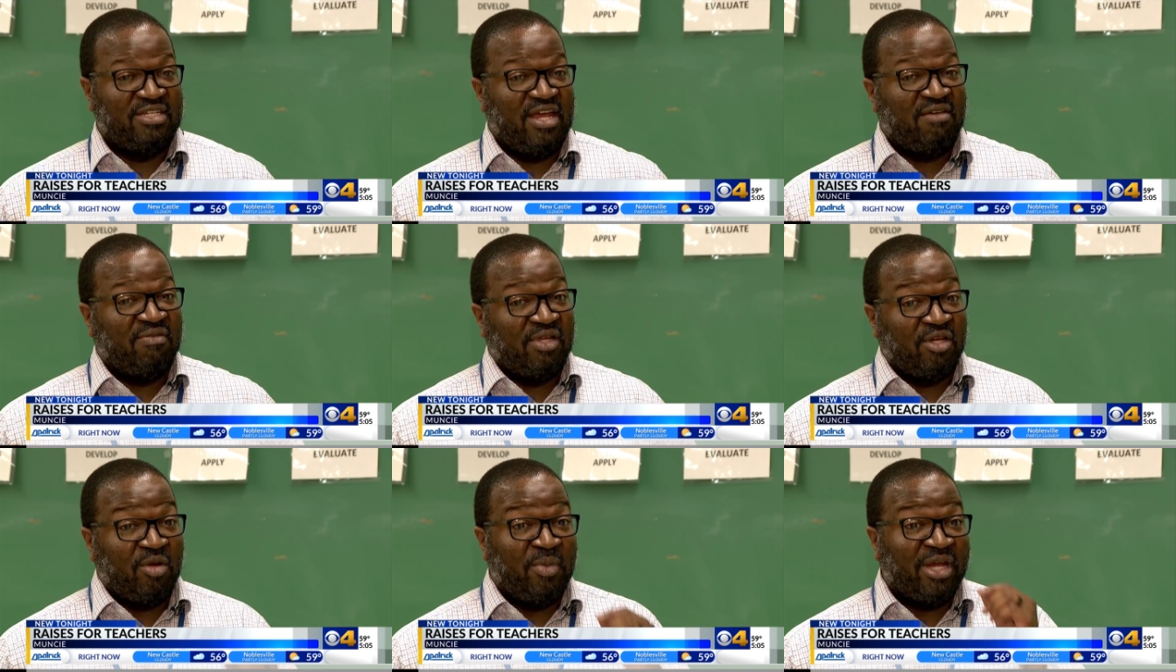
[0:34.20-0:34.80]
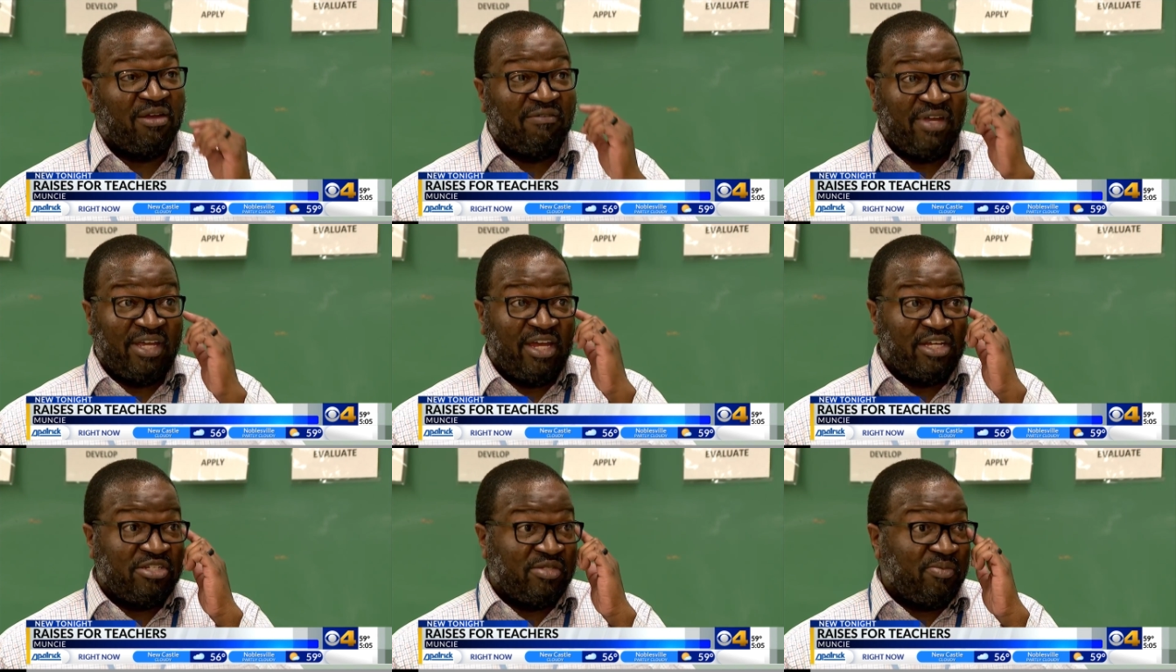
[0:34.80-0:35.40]
definitely going to make our
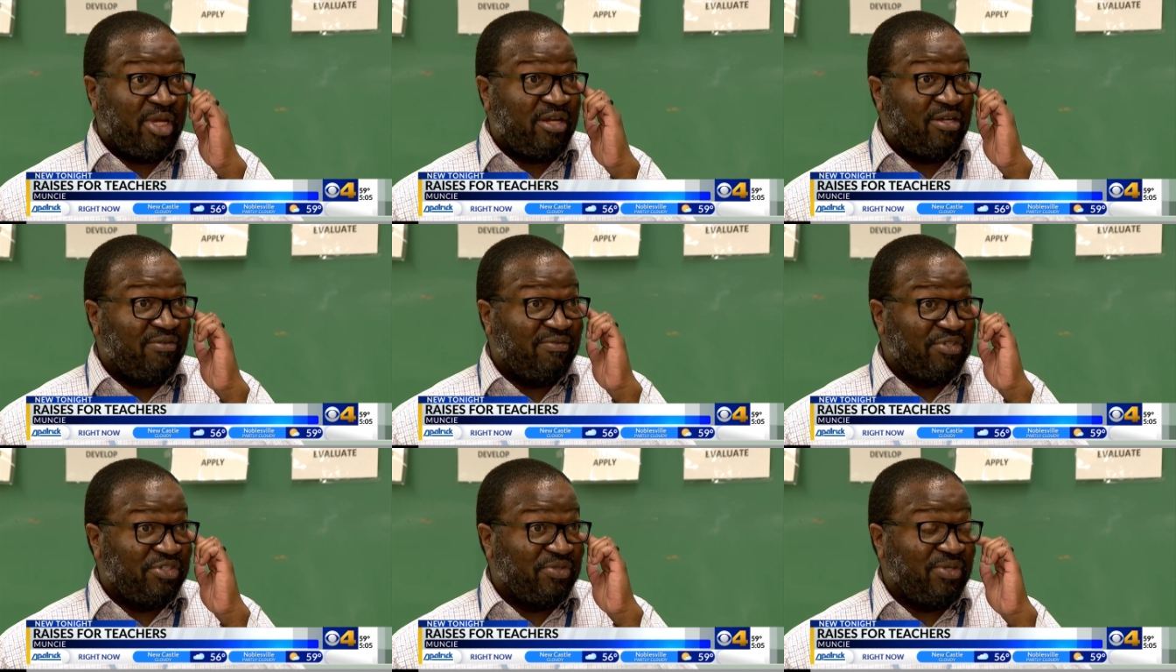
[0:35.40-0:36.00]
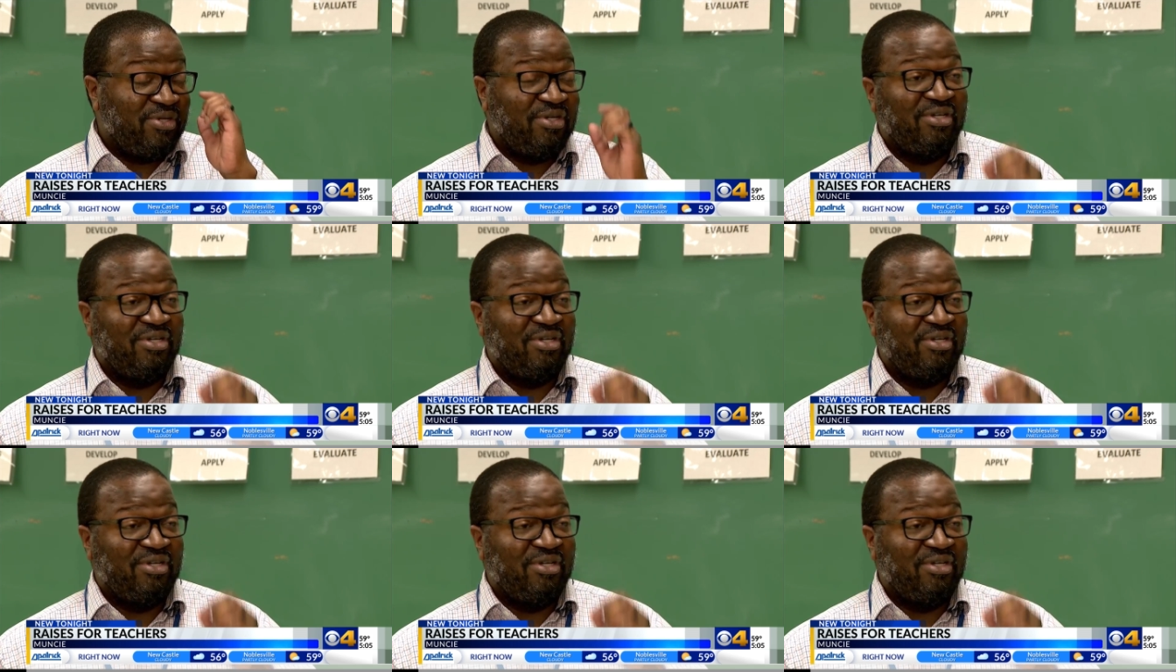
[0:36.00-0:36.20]
vacations better, for sure.